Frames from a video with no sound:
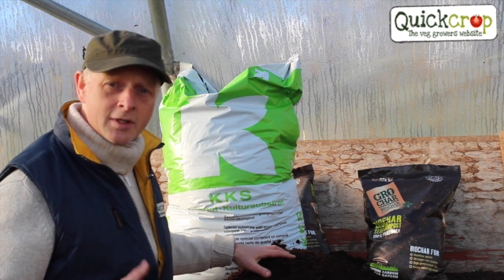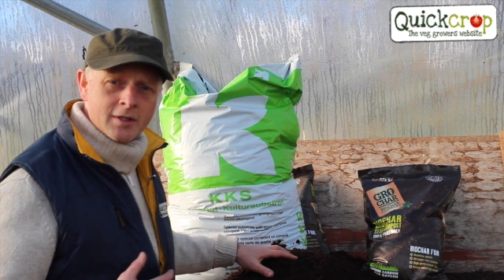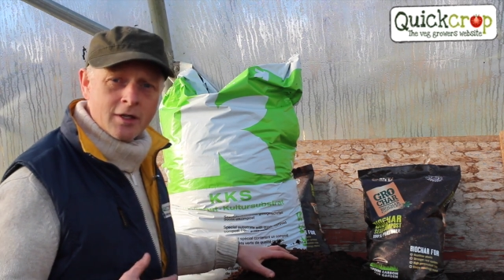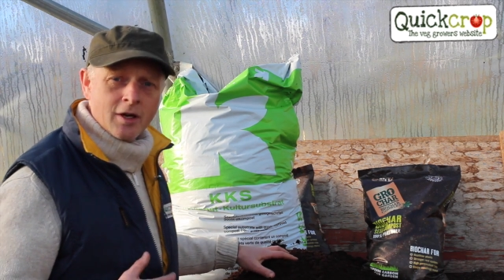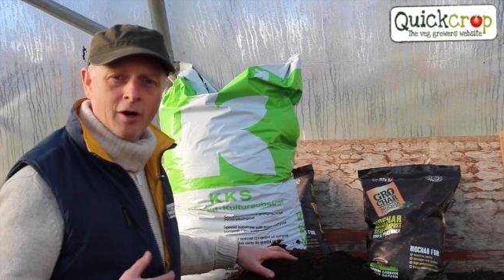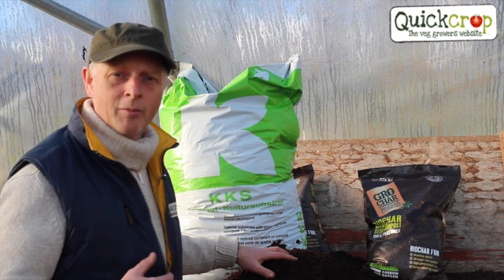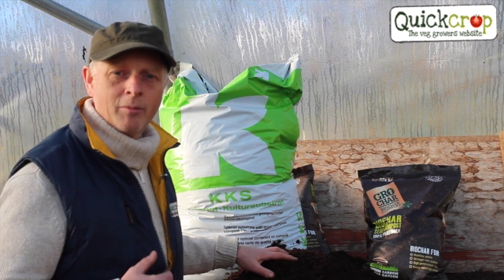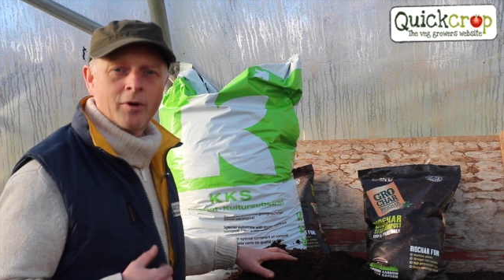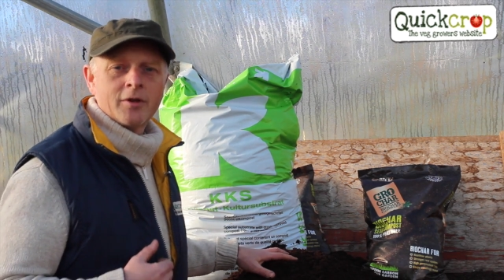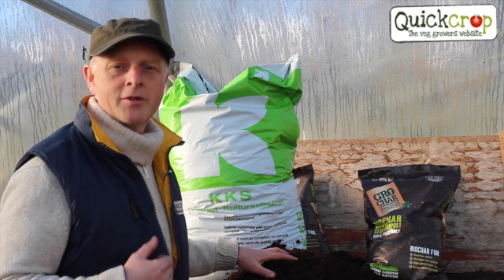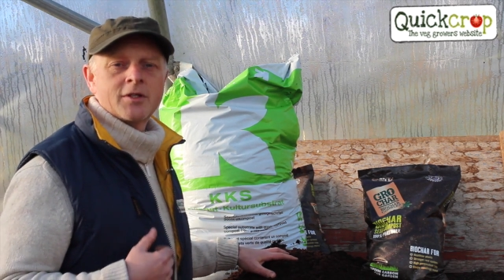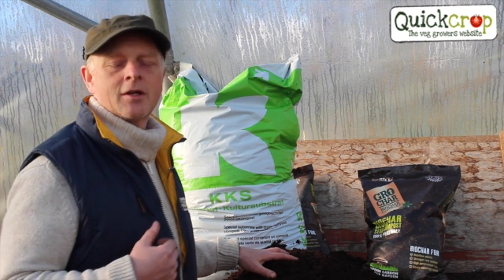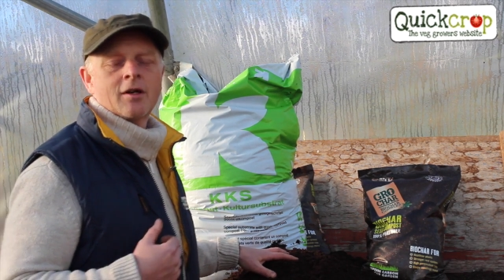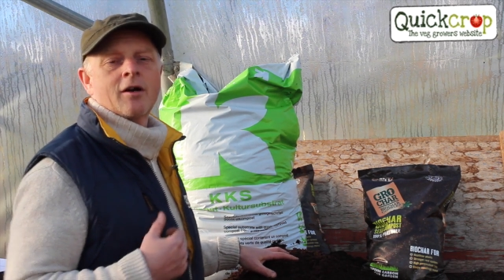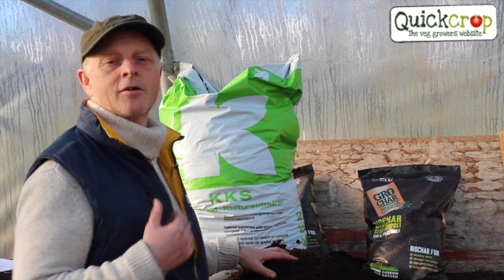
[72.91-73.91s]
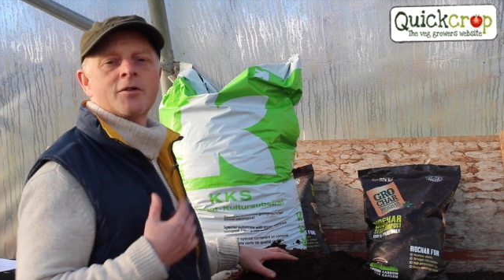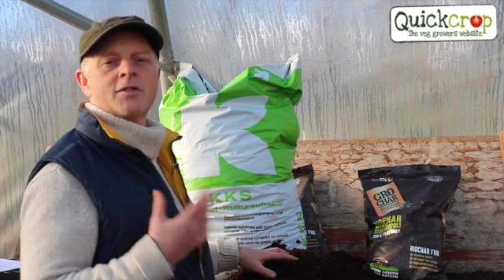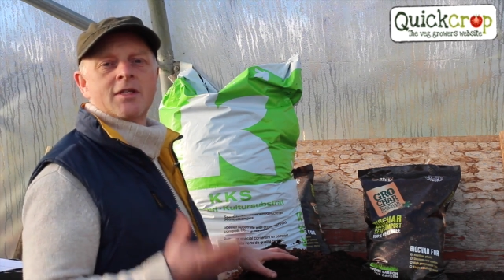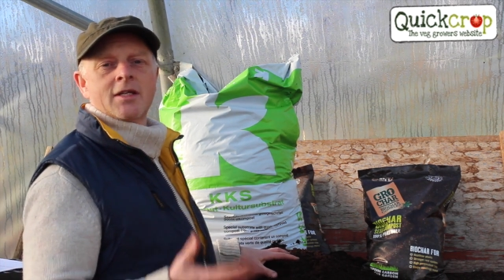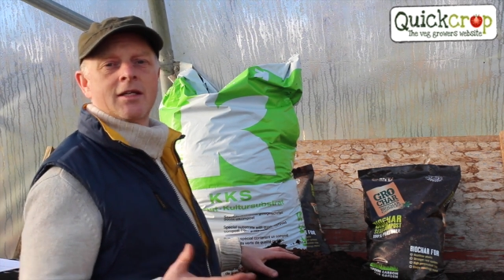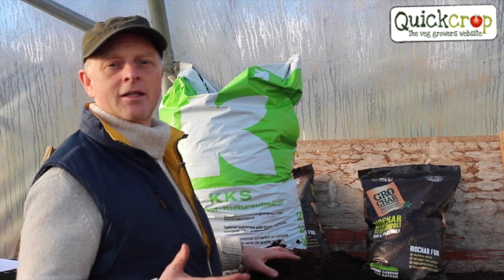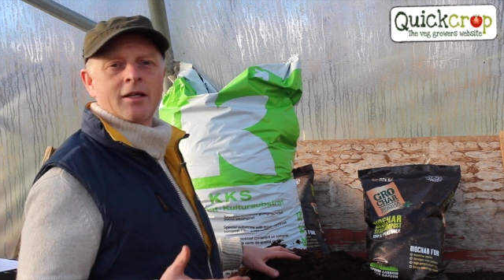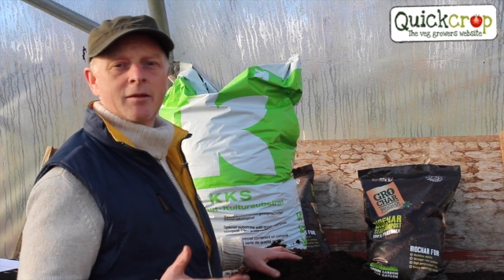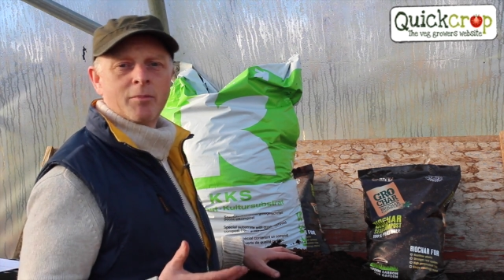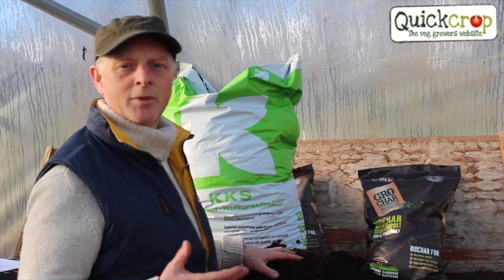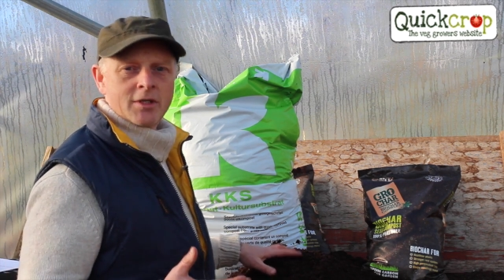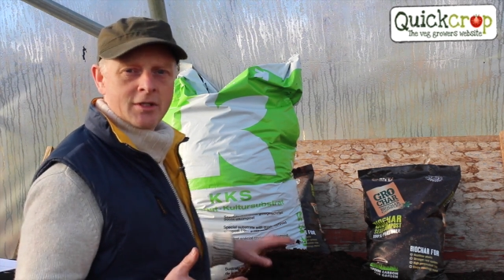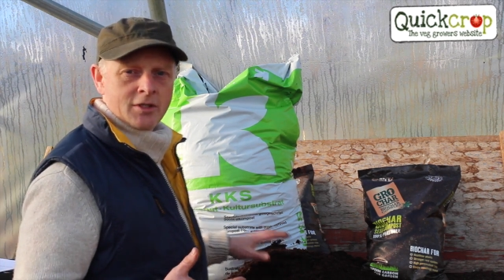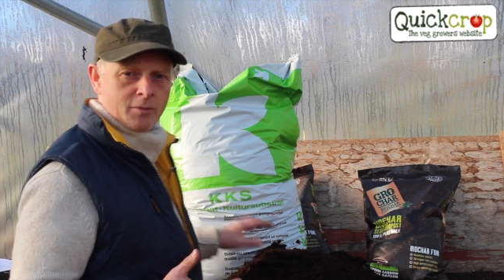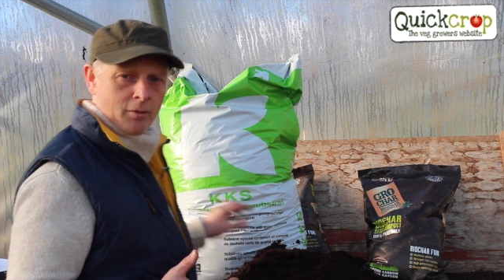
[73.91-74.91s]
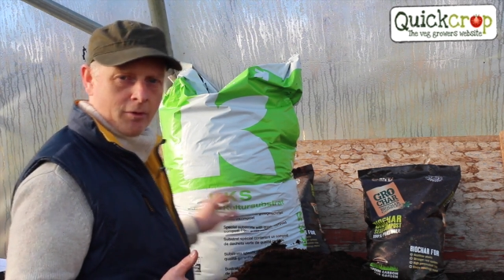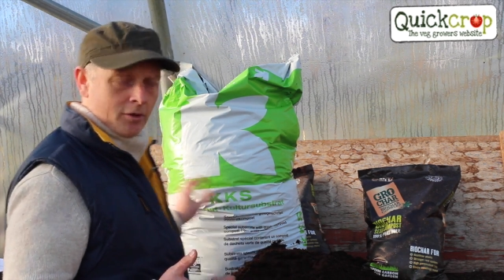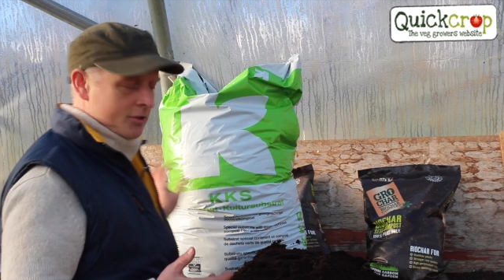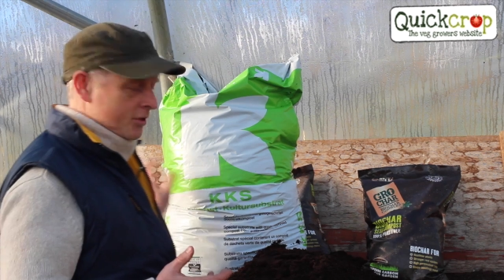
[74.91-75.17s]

this compost in our seedling business, but we